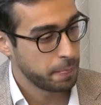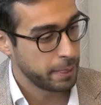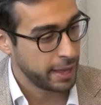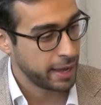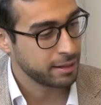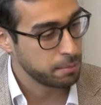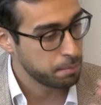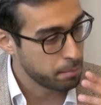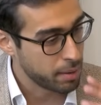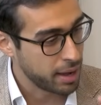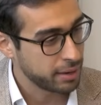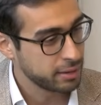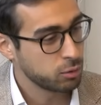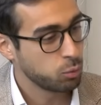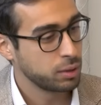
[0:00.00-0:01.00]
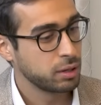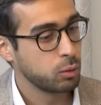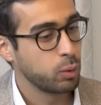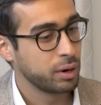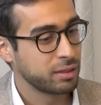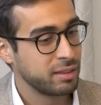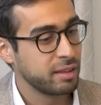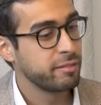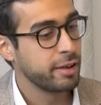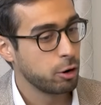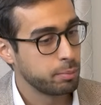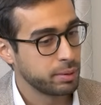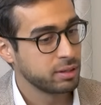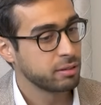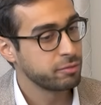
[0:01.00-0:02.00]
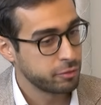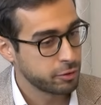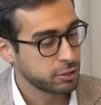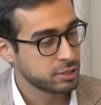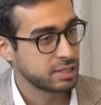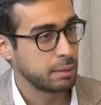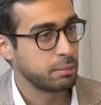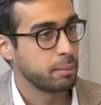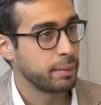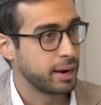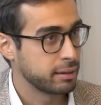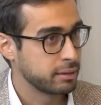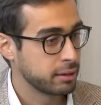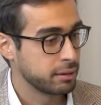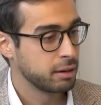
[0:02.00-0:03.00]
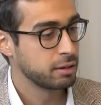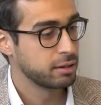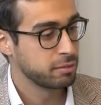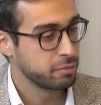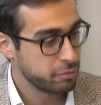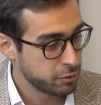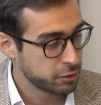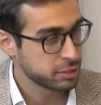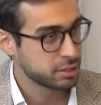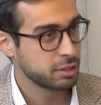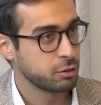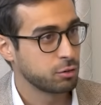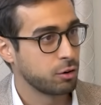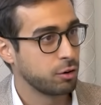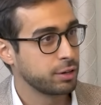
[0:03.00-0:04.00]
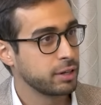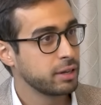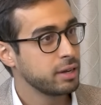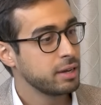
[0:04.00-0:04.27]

had in mind when they were developing the first time a Manhattan, the first Negroni.